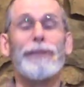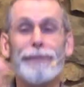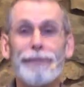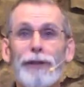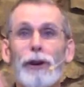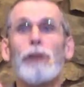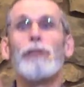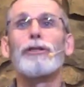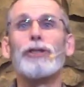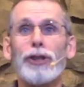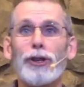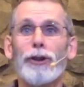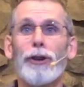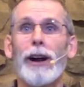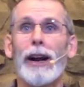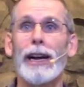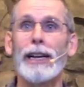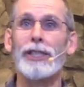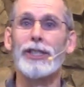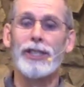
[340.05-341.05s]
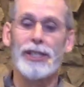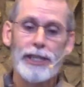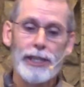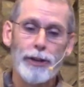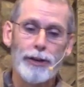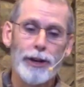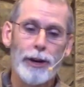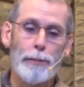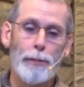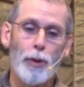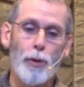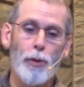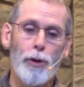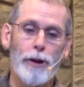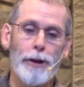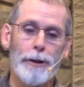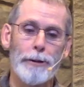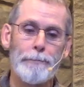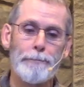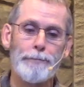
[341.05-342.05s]
False Christ, seal number
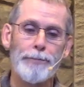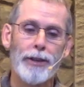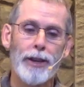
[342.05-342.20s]
one.